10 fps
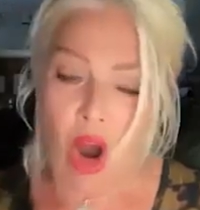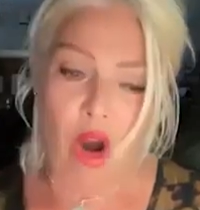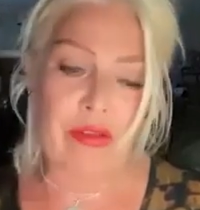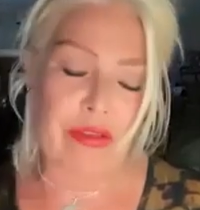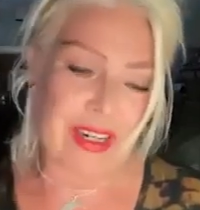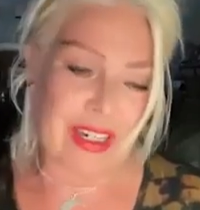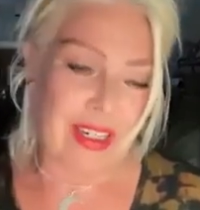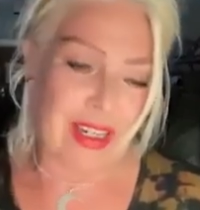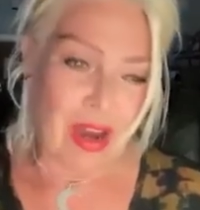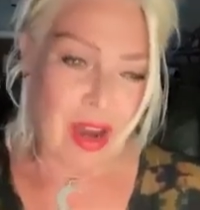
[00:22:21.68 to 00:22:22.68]

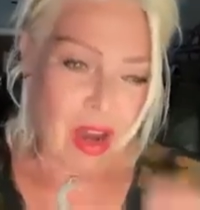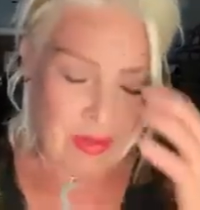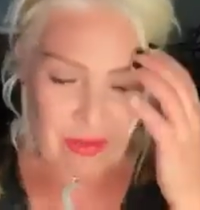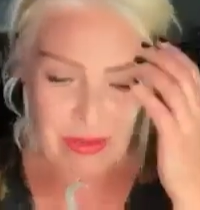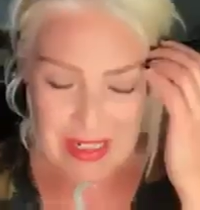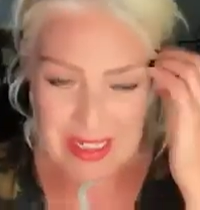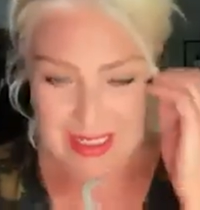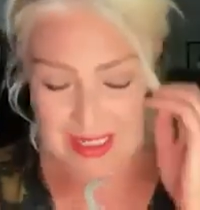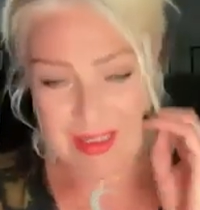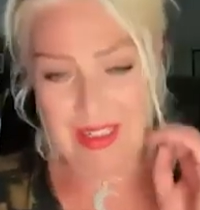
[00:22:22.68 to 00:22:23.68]
hovering,
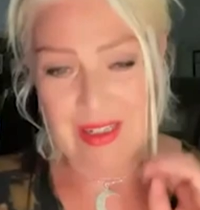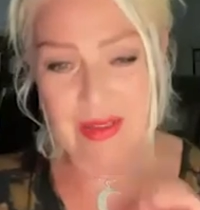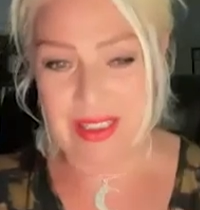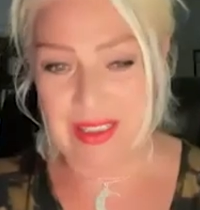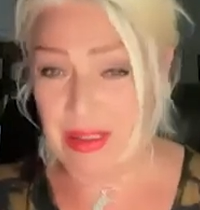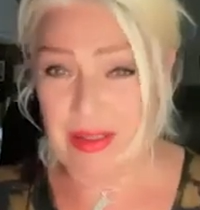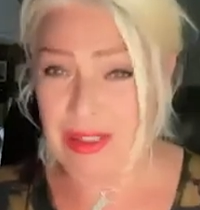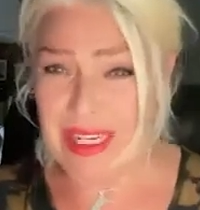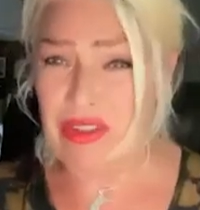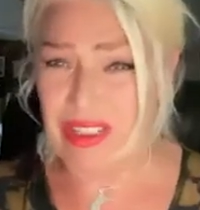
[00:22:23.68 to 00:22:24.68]
really
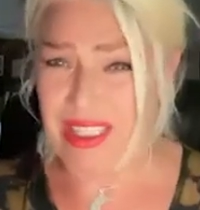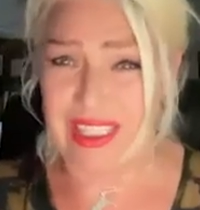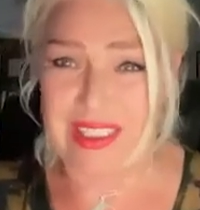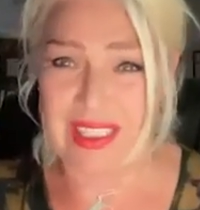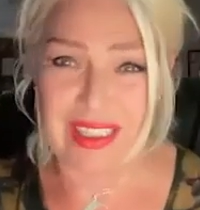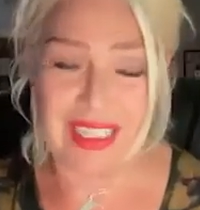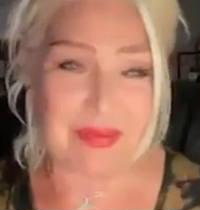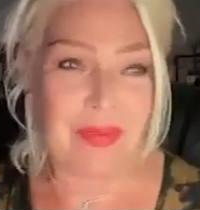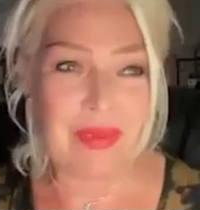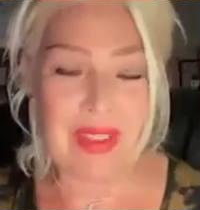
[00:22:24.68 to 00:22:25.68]
irritating
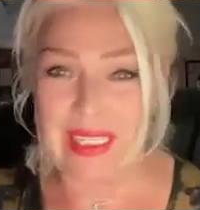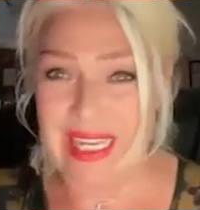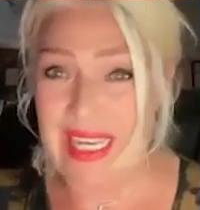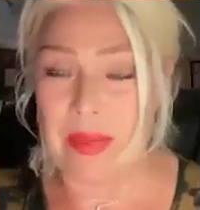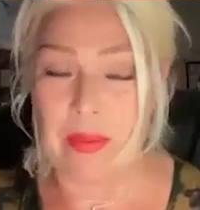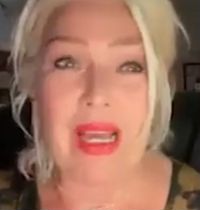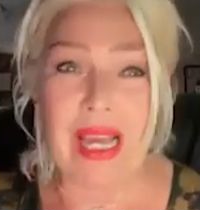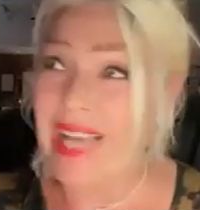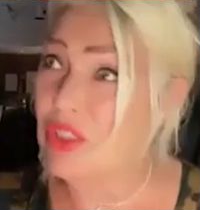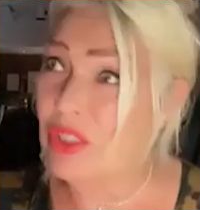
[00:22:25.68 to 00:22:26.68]
him,
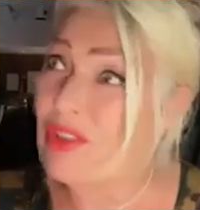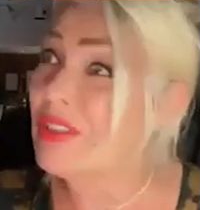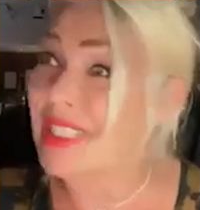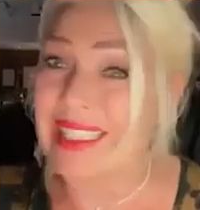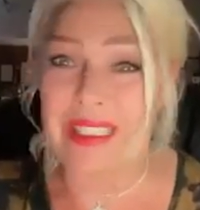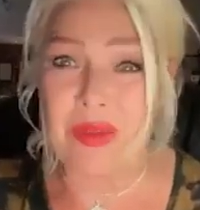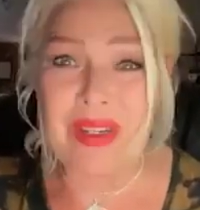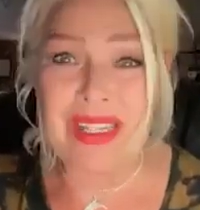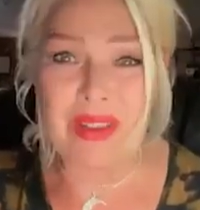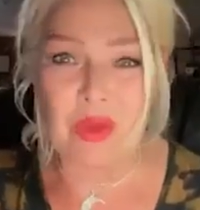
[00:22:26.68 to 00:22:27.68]
actually irritating
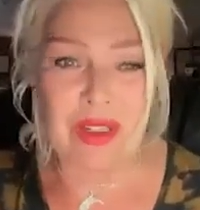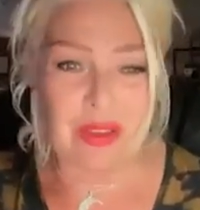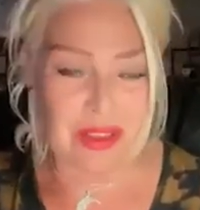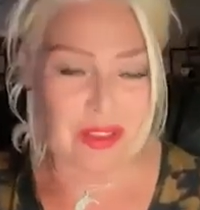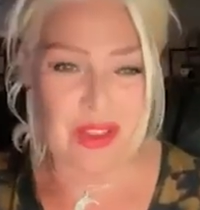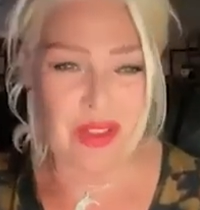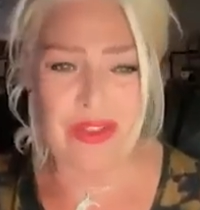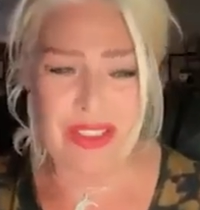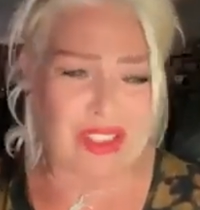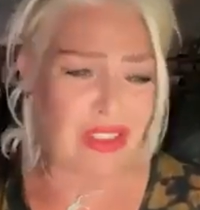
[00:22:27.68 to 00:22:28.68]
me as well, because I just
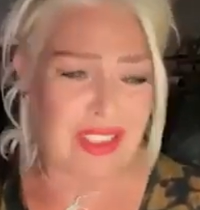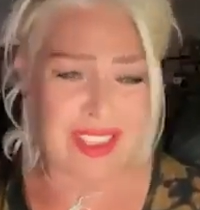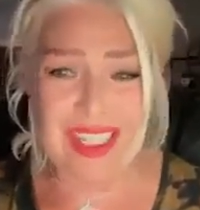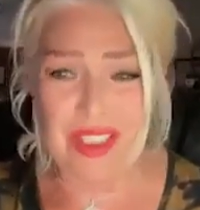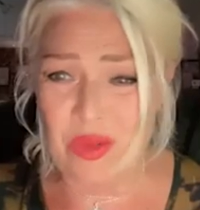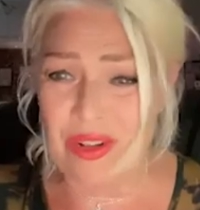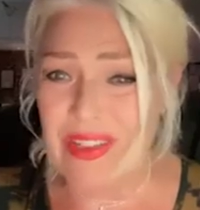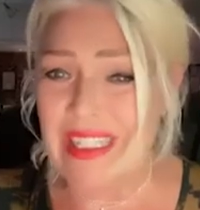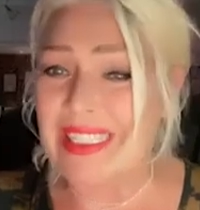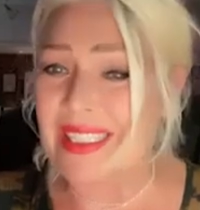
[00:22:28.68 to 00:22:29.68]
thought, for God's sake, do I
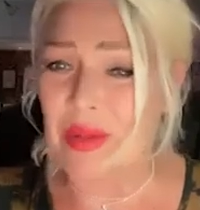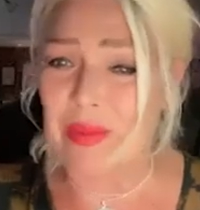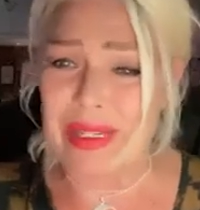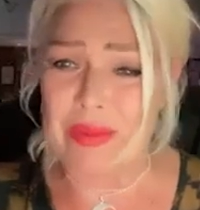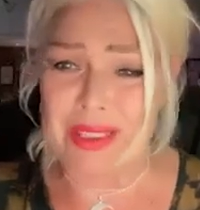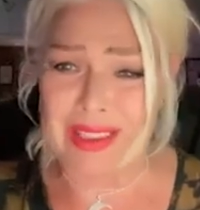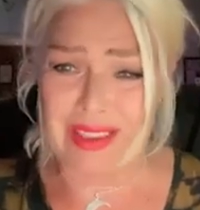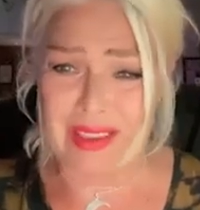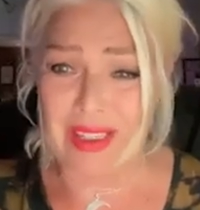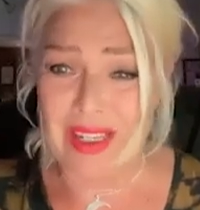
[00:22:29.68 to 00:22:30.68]
really need a
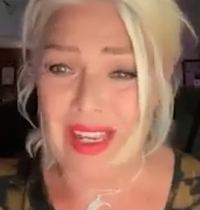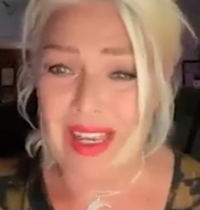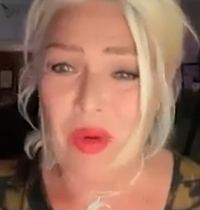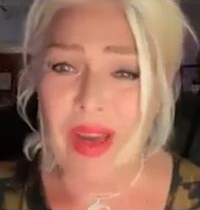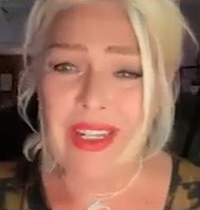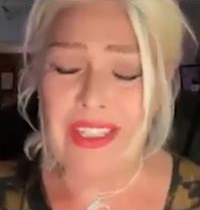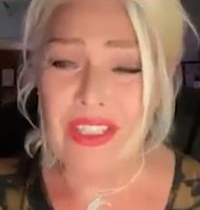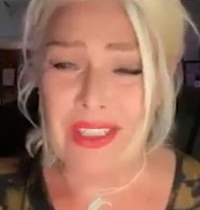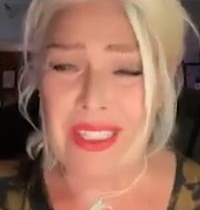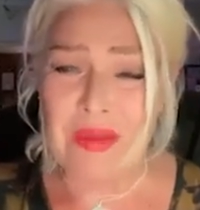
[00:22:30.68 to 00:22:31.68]
babysitter? Why don't you
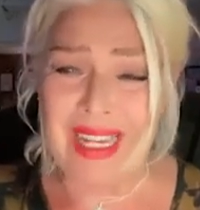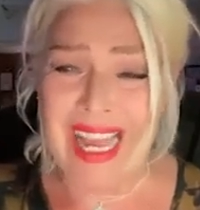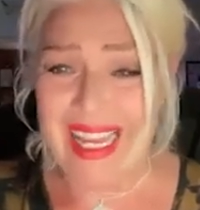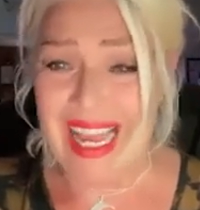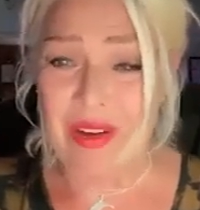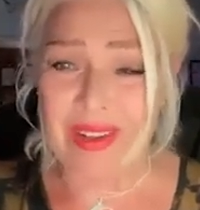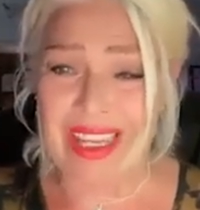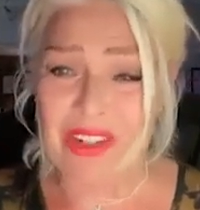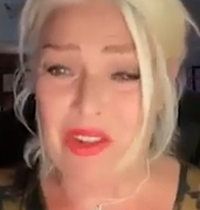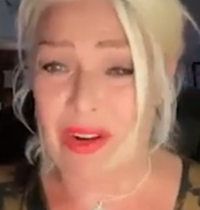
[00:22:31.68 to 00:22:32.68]
just let me hang out and
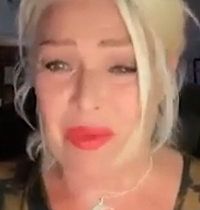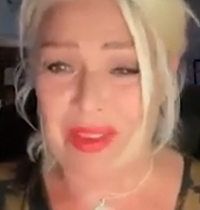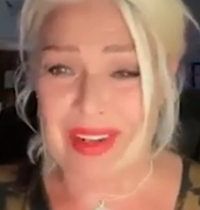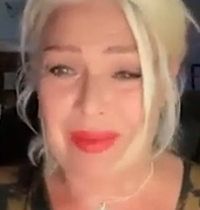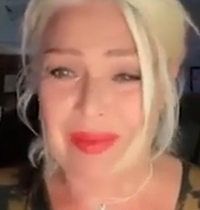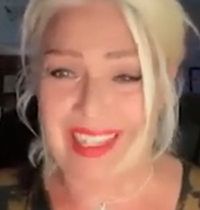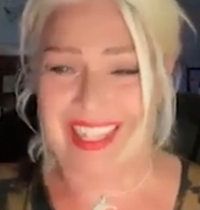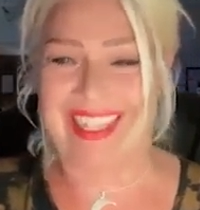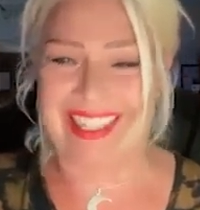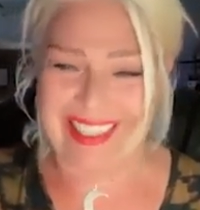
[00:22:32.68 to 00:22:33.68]
get drunk with Lemmy?